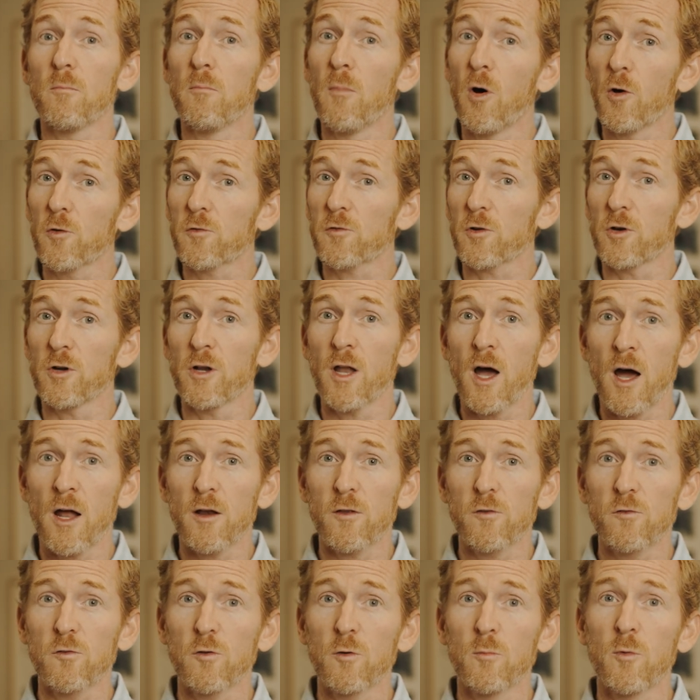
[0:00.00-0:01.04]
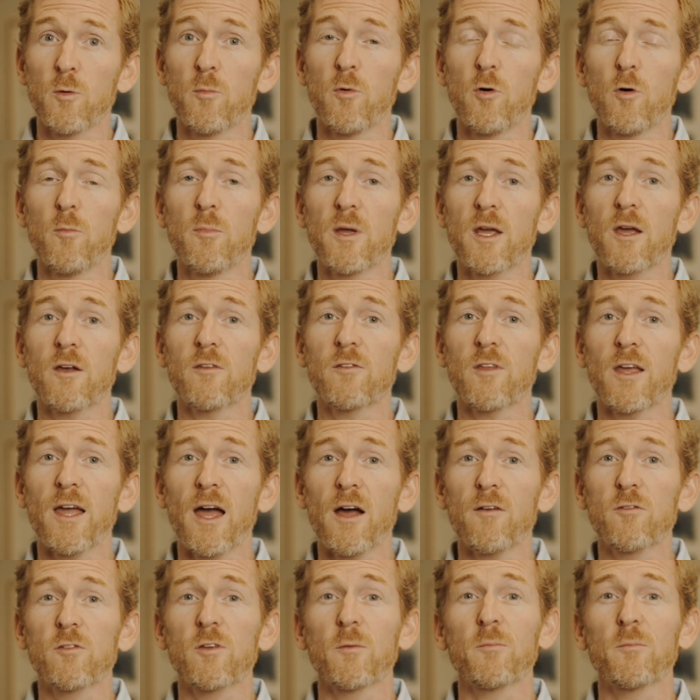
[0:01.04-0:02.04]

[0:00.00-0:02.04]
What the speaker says: most are not assumable because they have